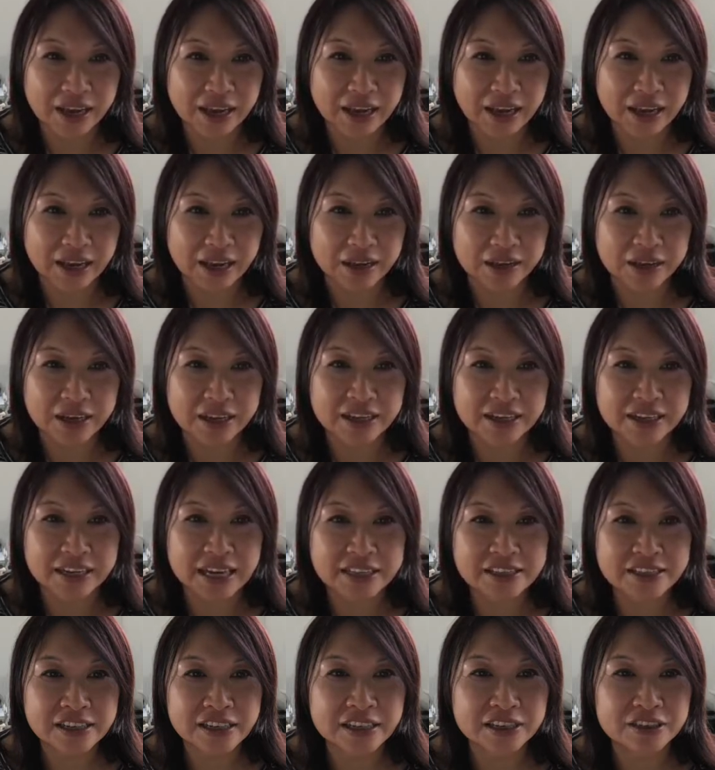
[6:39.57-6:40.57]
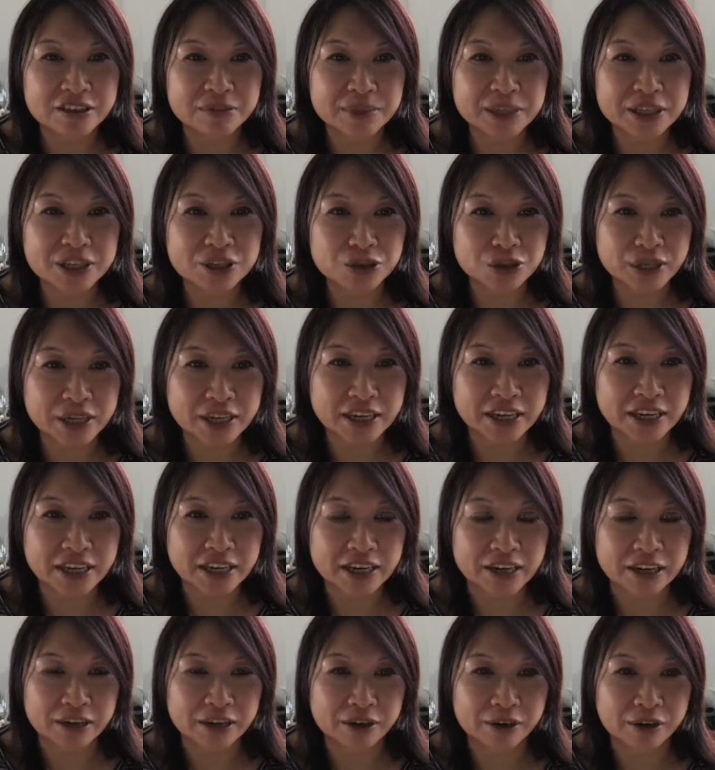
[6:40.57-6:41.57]
It gets a little bit
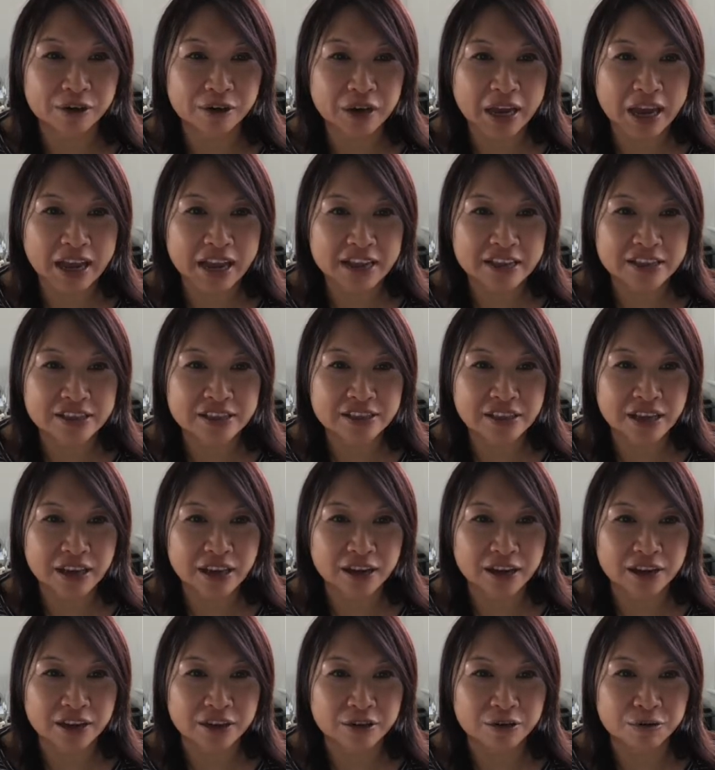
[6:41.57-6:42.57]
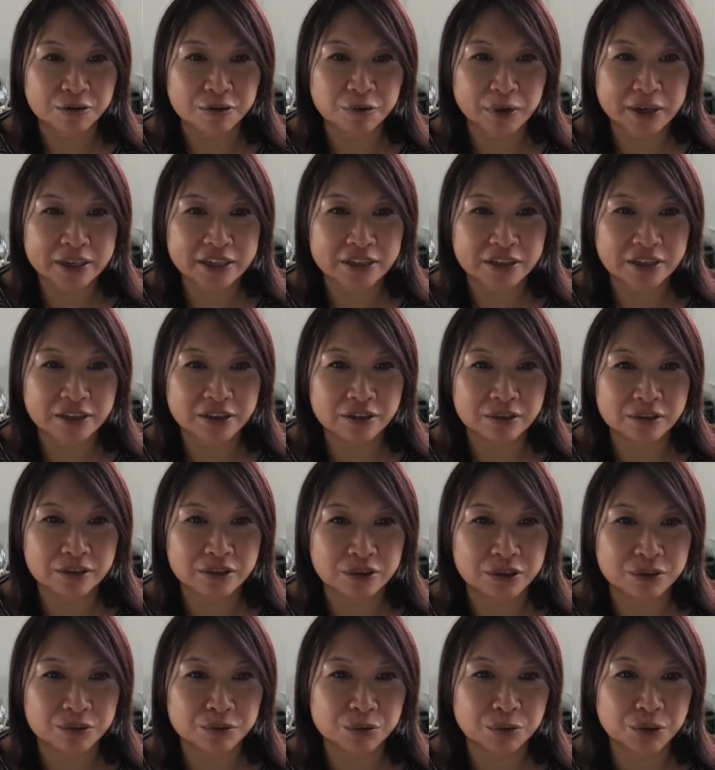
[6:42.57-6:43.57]
trickier as I went
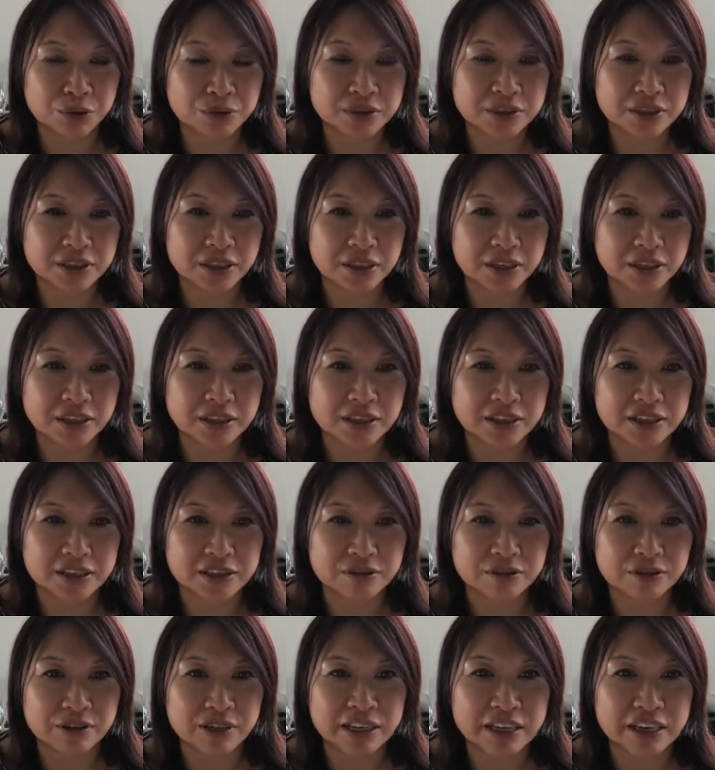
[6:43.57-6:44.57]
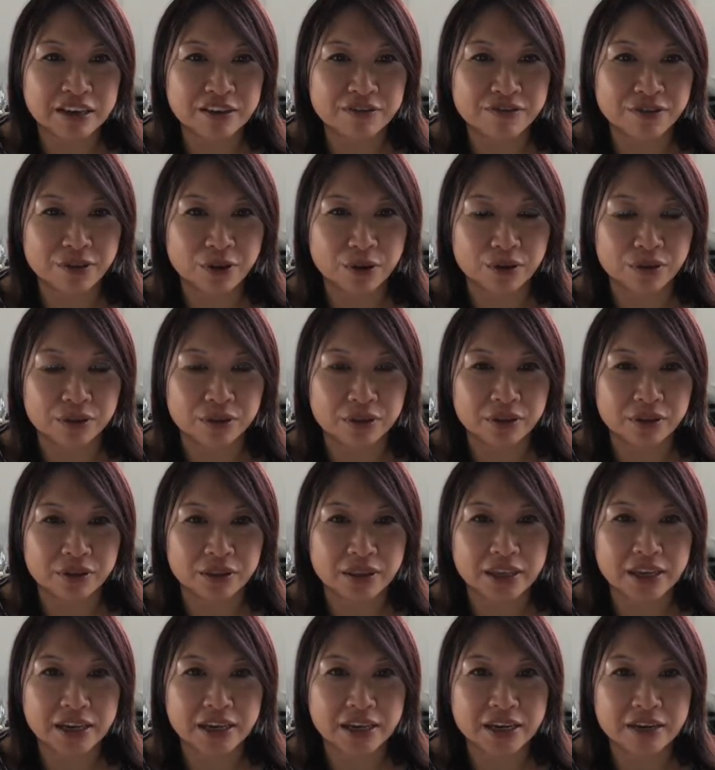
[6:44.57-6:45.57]
towards this leaf on
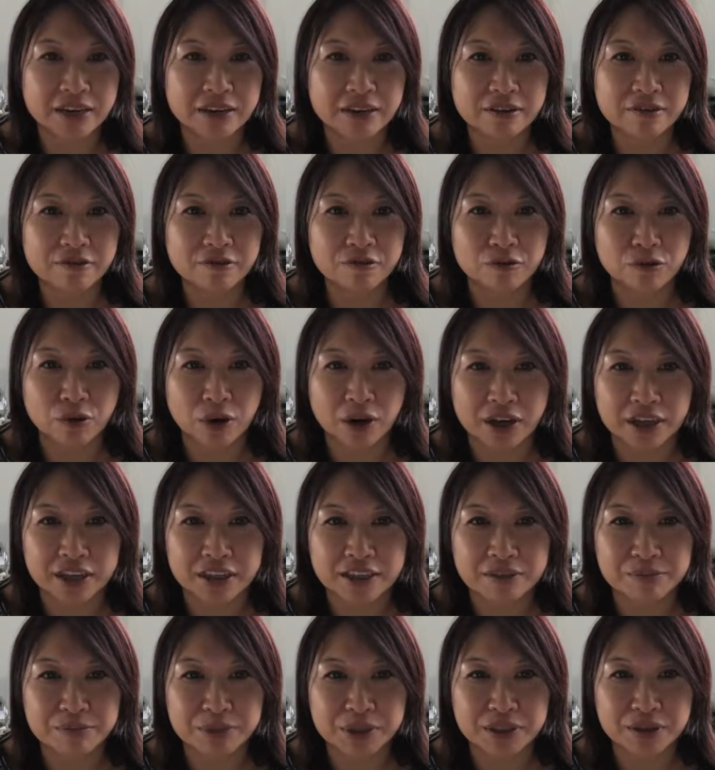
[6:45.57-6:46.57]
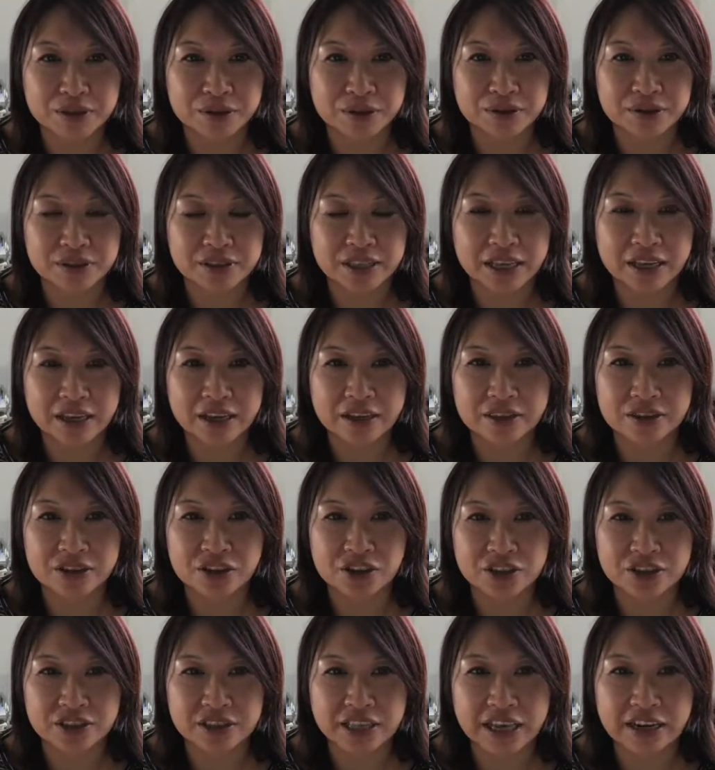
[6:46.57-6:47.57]
the right because they're
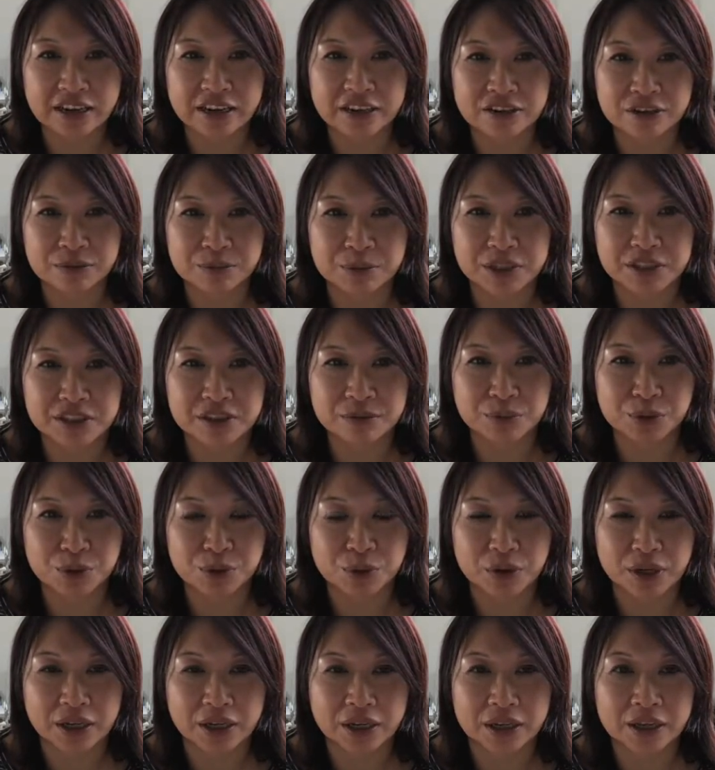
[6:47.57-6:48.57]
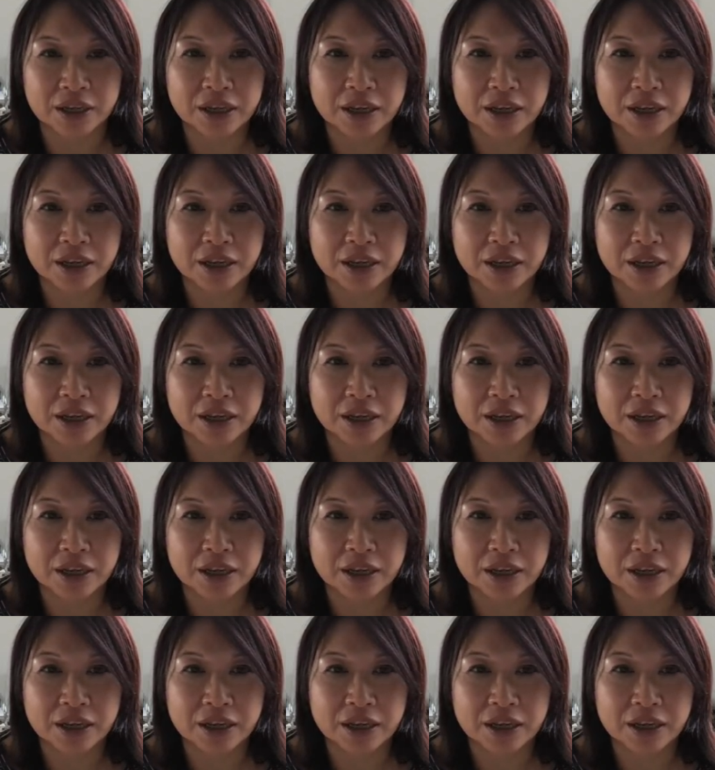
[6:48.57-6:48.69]
just that little bit smaller.